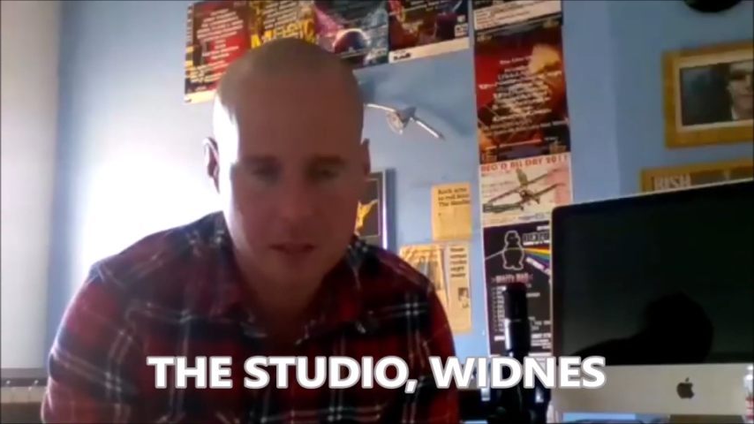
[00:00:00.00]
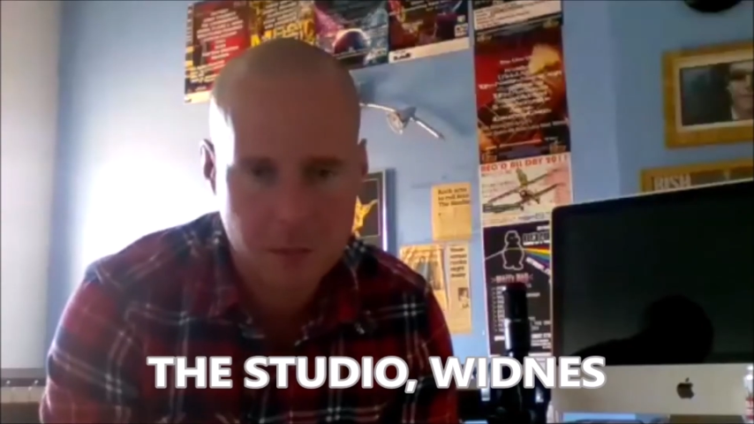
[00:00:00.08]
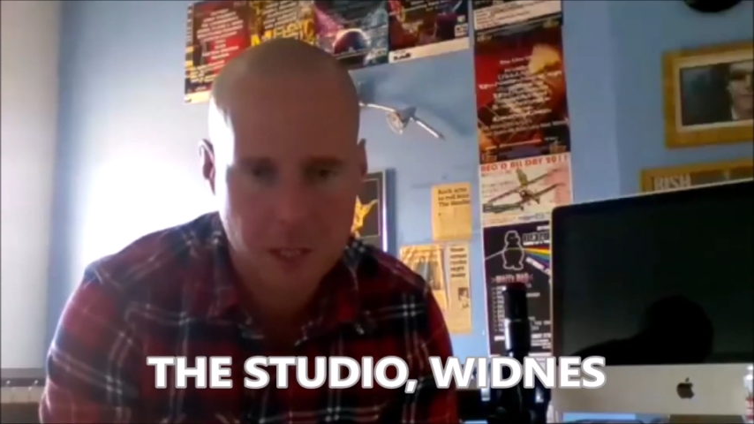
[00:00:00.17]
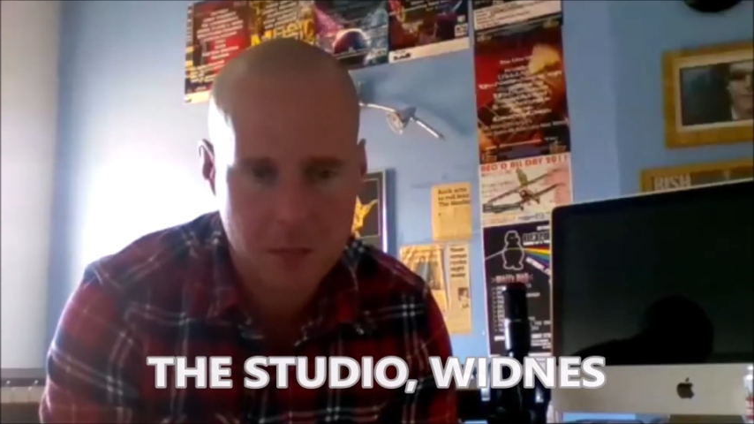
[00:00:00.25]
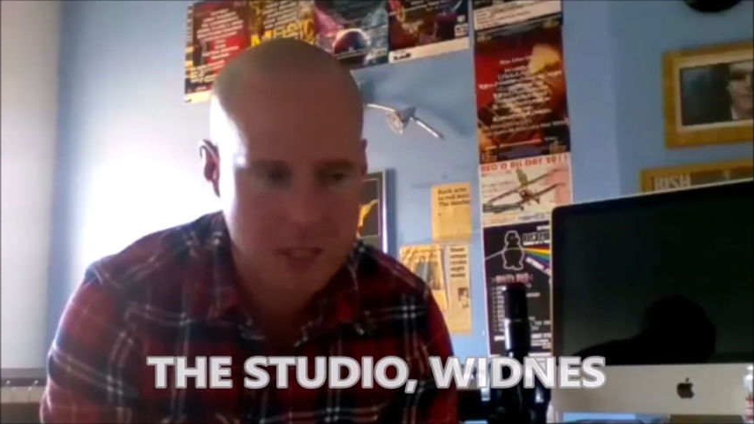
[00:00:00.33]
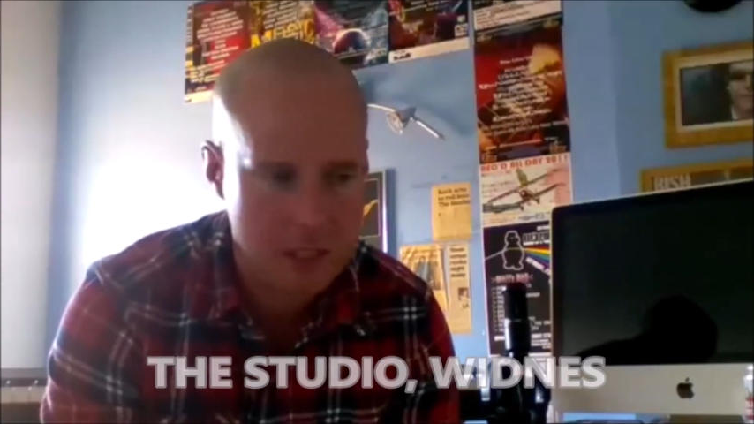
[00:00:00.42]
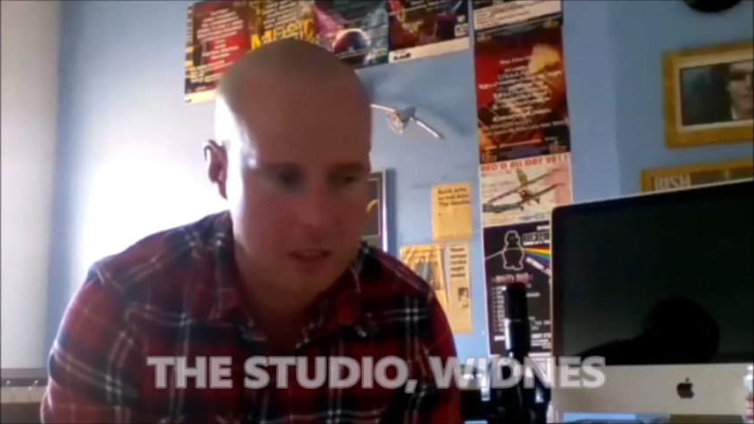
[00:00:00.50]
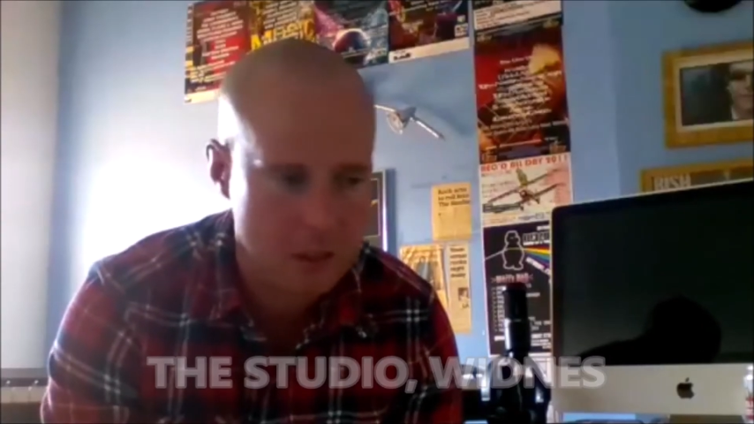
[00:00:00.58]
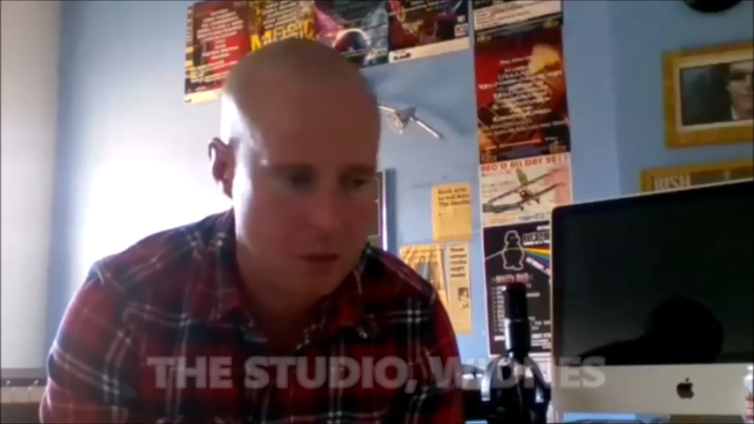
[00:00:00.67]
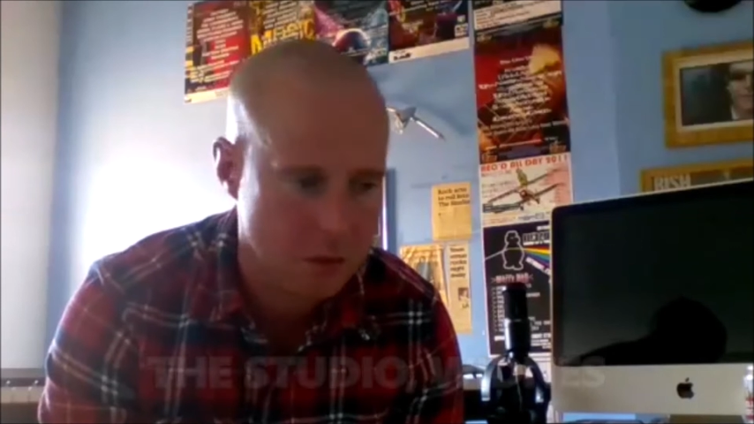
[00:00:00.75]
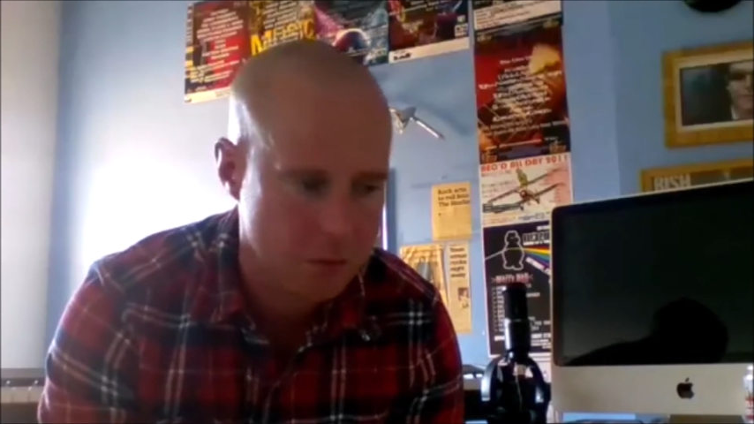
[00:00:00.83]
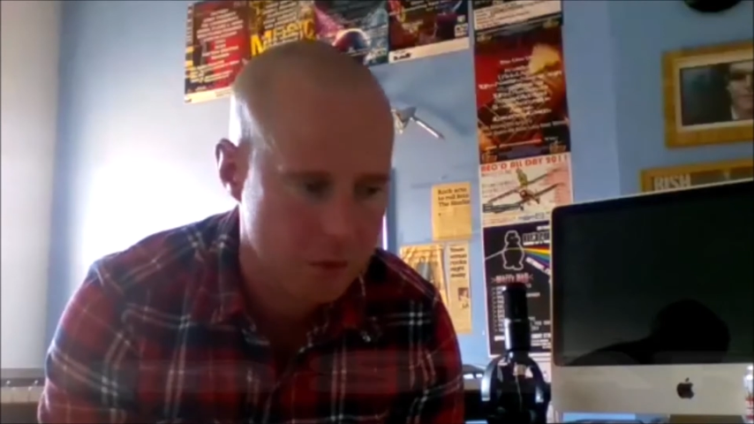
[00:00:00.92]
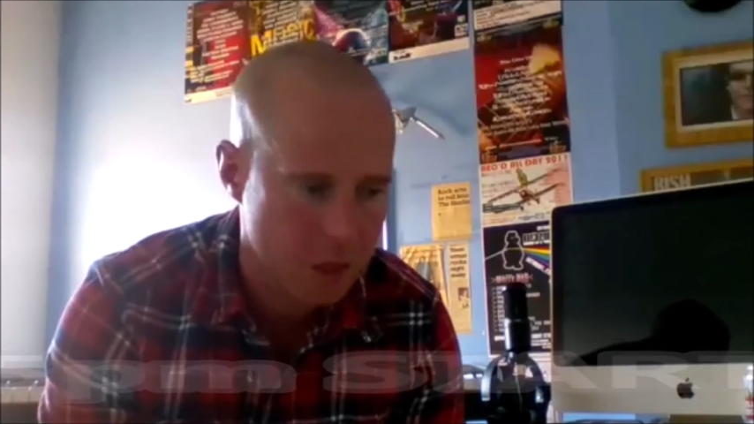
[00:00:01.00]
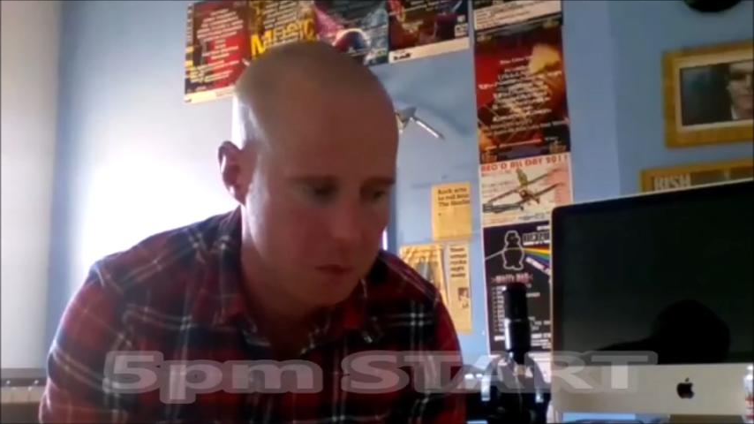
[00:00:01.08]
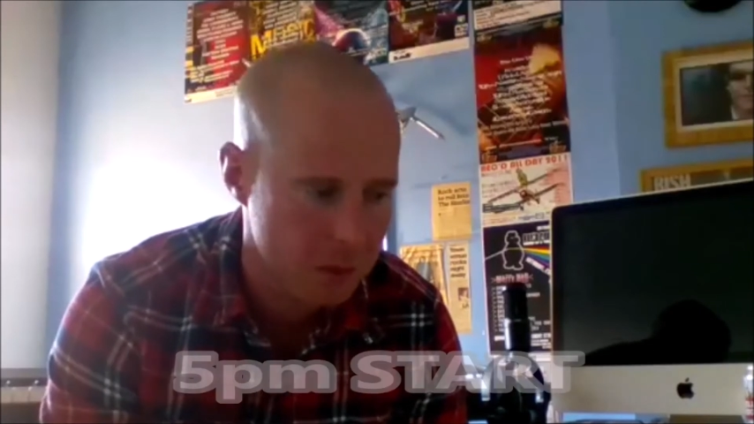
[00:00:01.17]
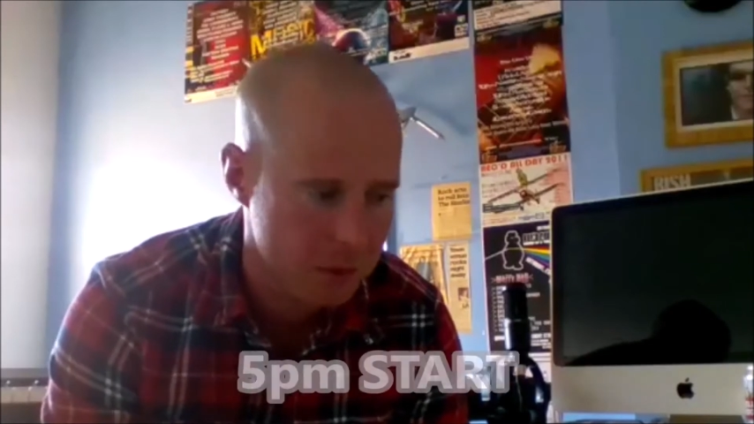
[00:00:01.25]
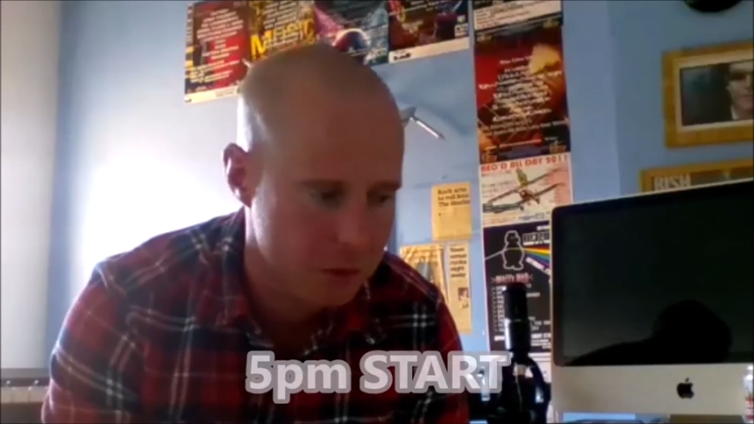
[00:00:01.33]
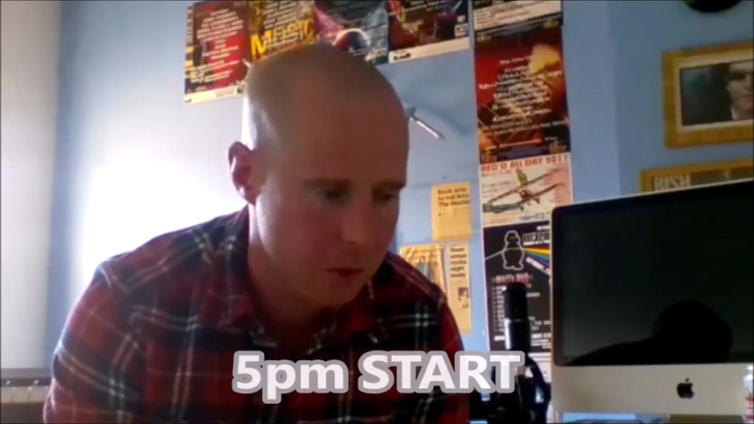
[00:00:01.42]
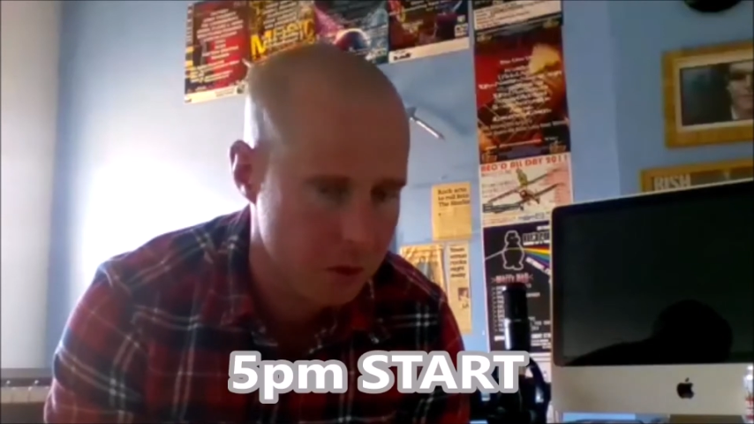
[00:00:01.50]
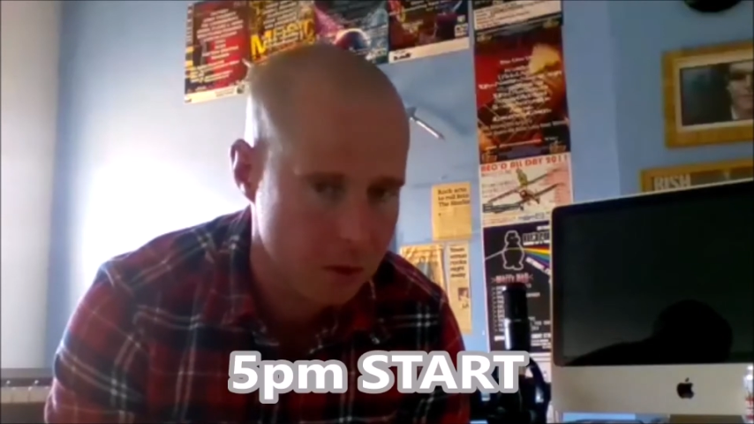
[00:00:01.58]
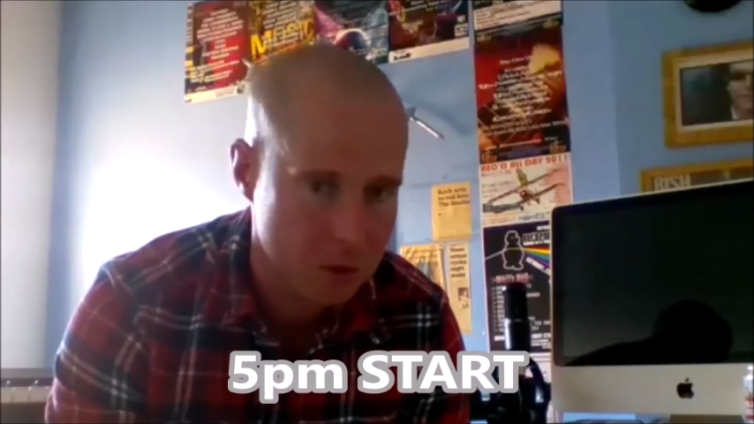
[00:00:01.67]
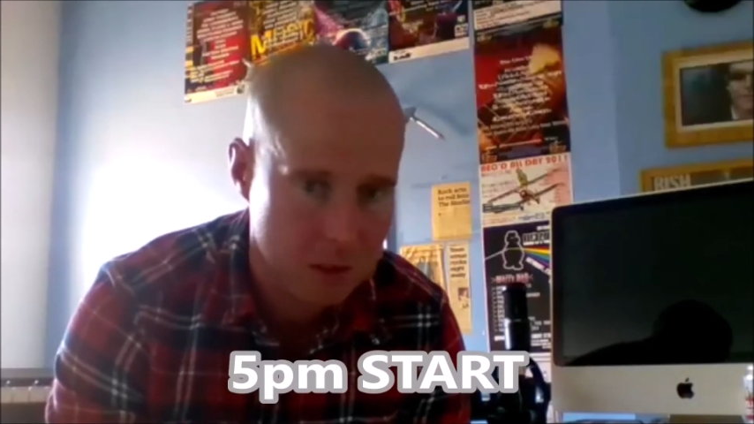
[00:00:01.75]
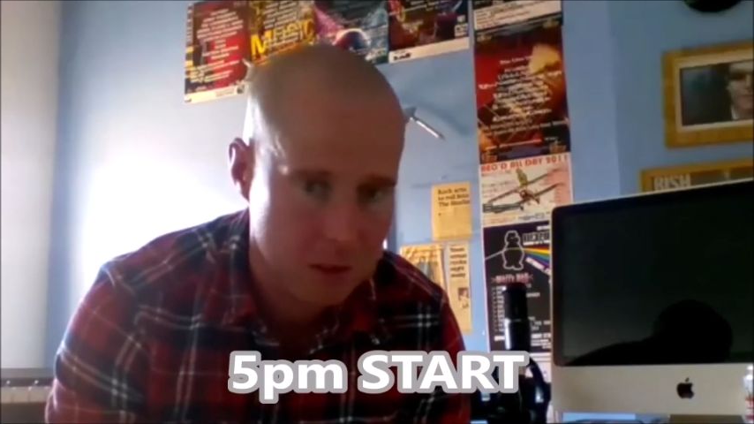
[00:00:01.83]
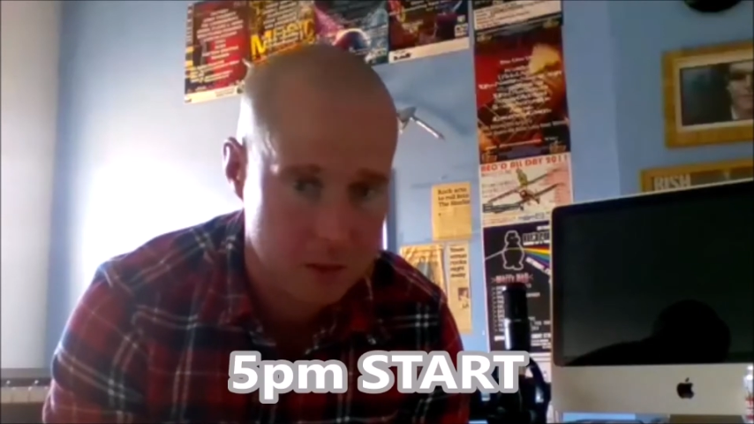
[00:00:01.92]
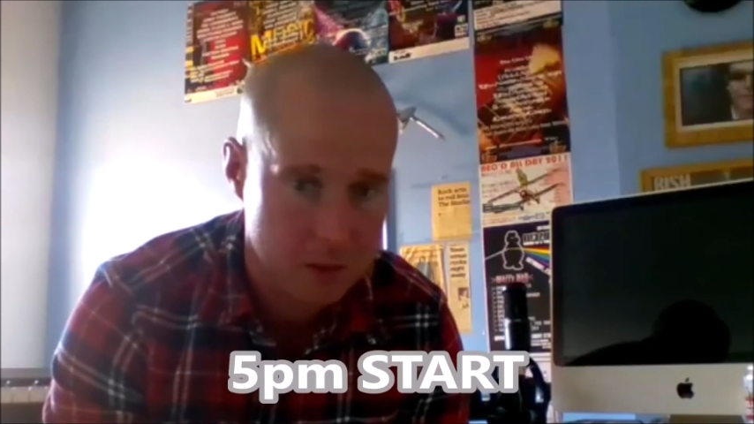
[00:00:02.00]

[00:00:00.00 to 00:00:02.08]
but I'm really looking forward to